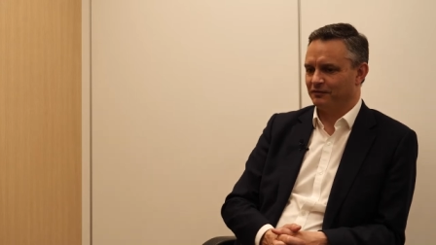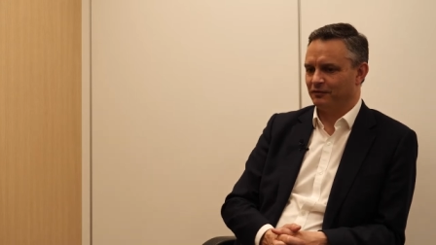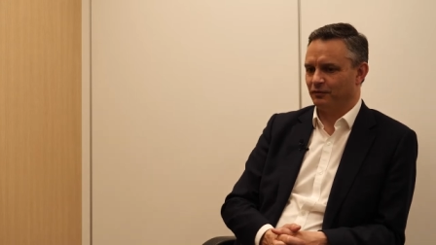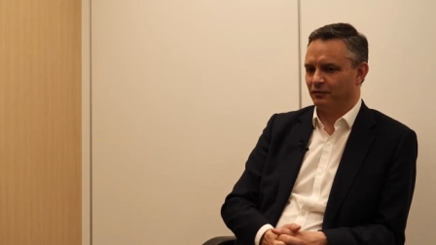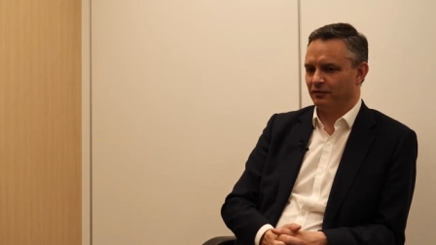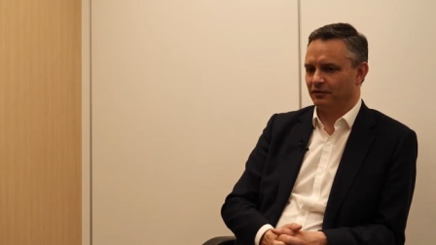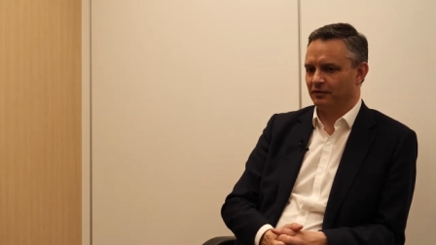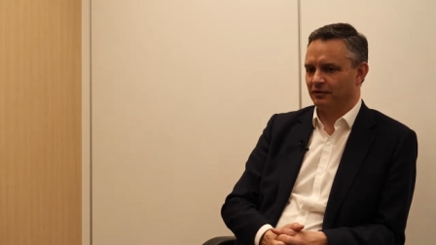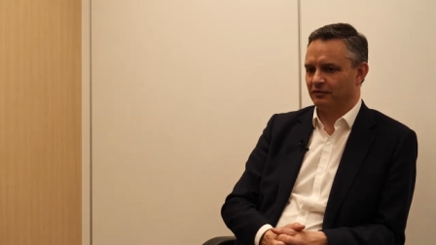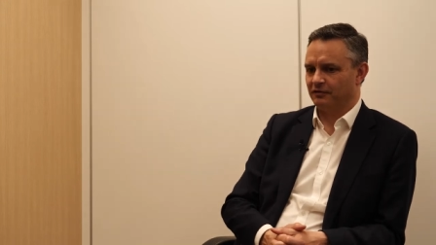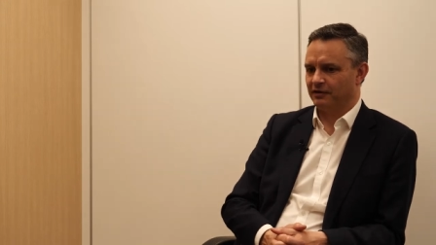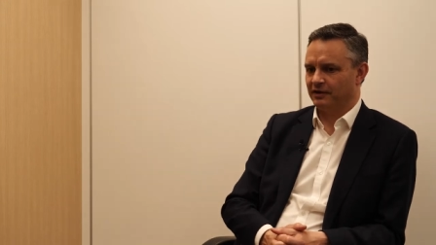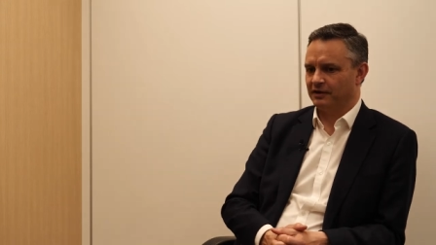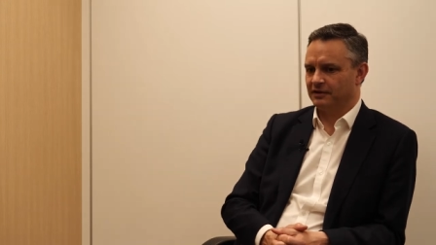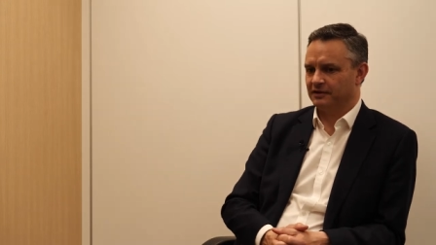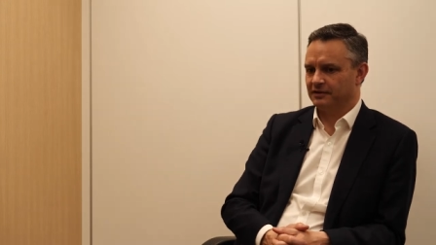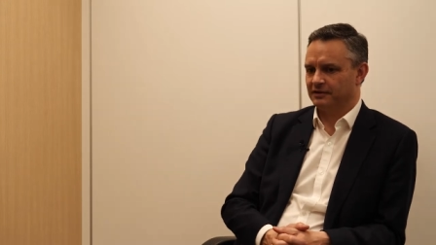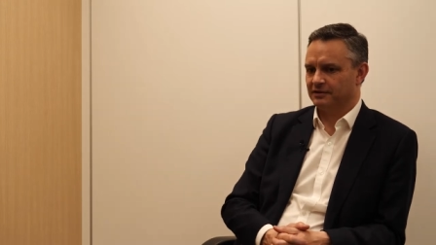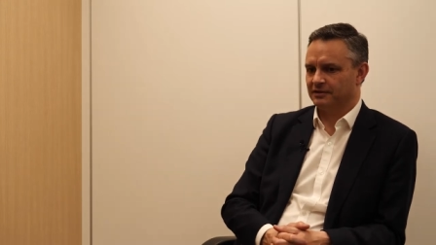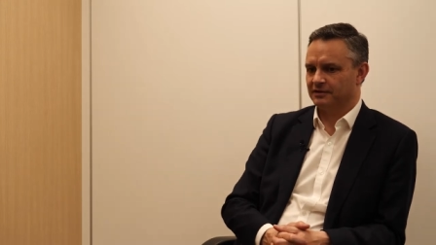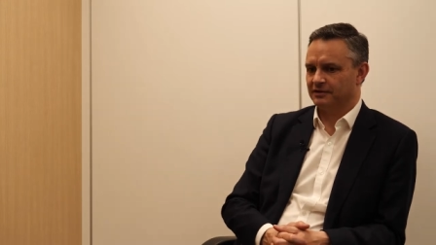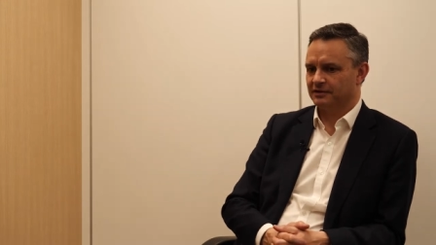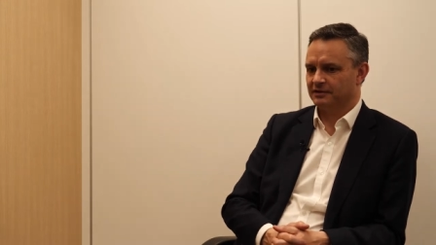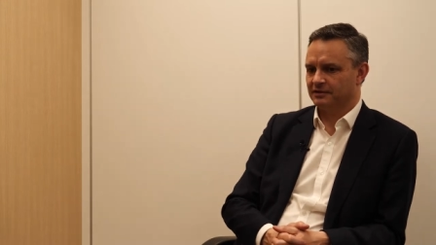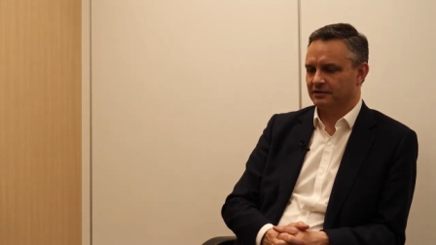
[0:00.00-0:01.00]
for the
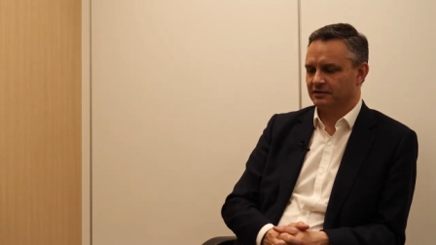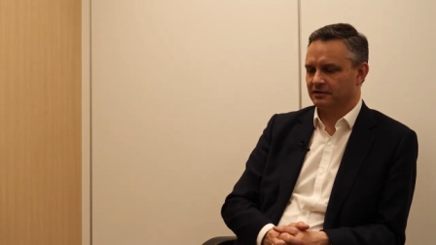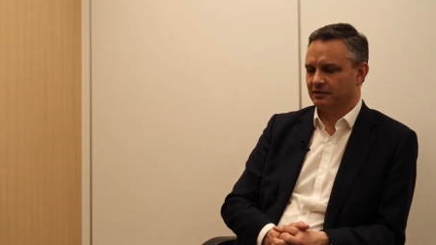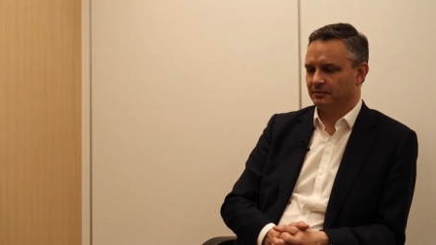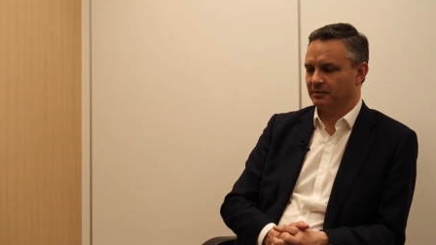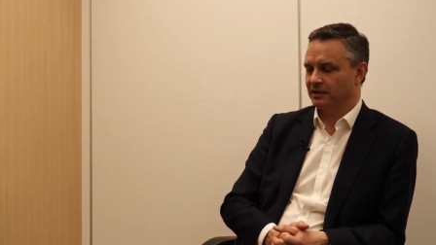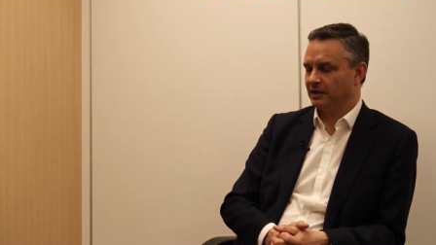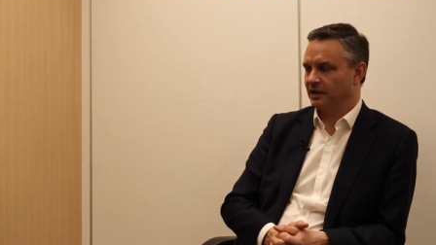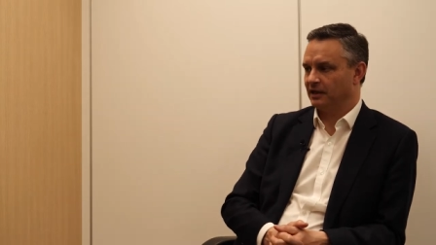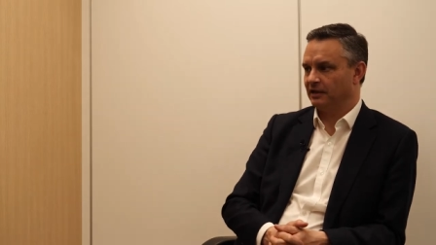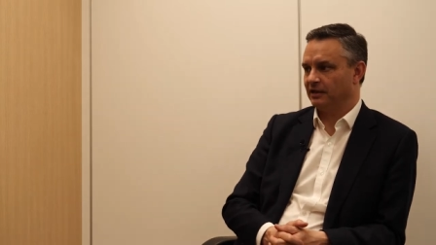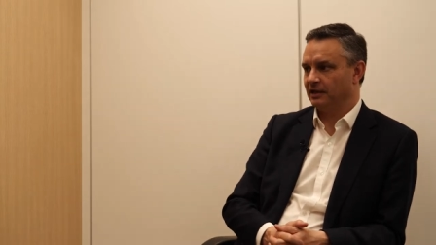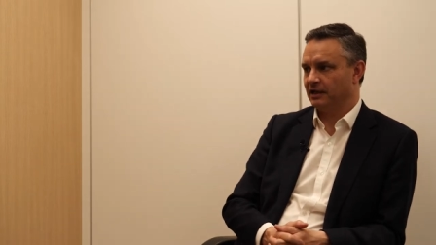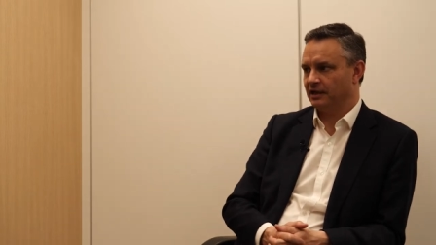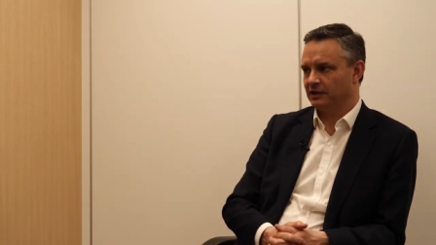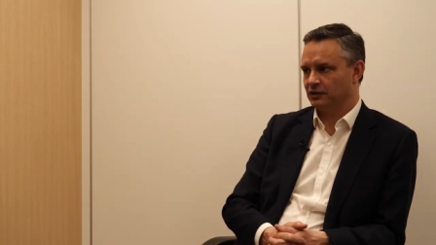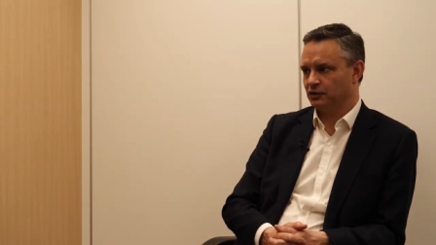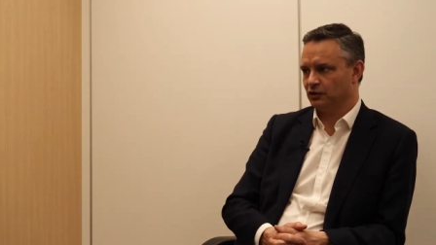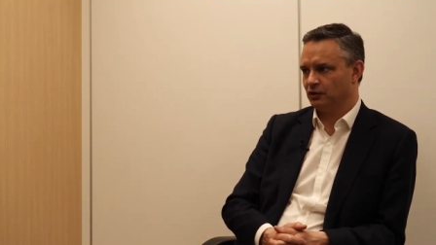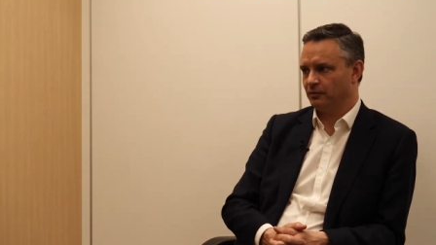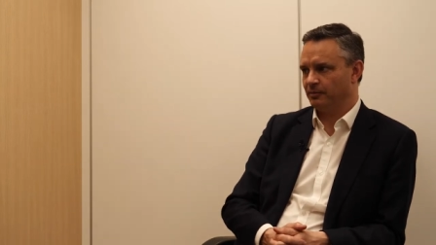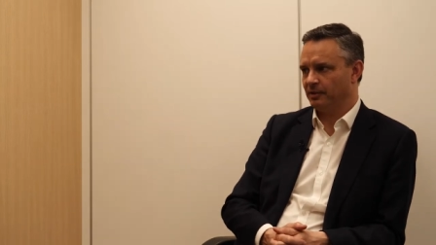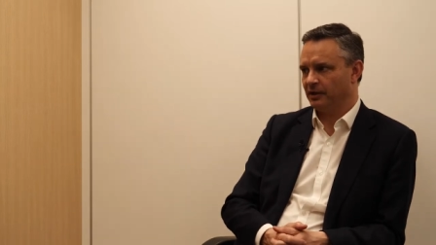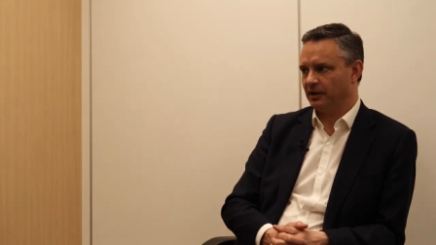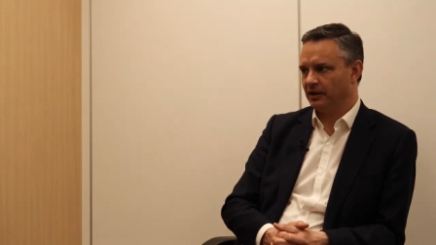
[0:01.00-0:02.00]
Greens to be a
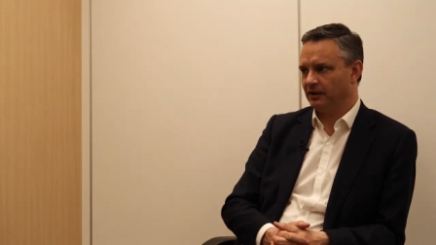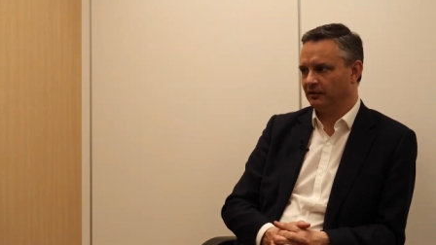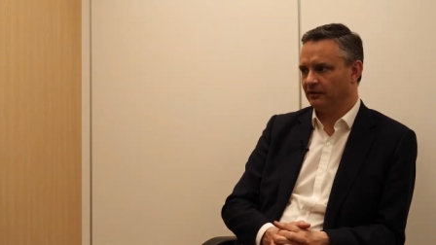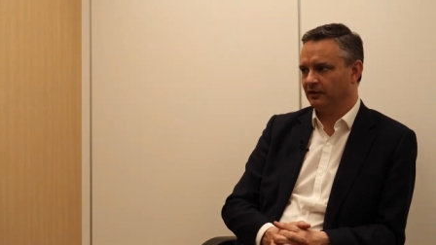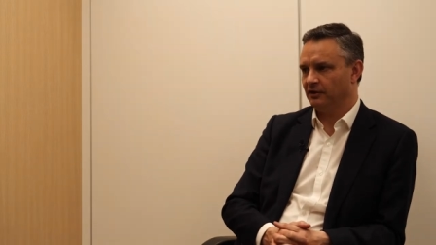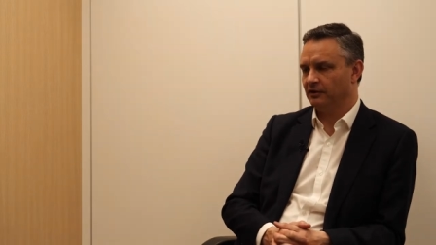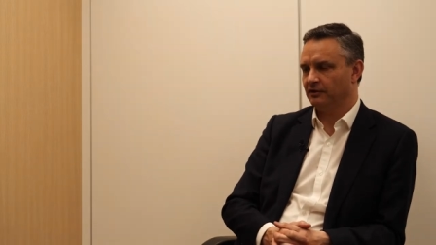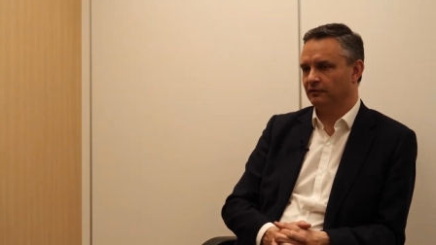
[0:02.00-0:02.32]
larger party.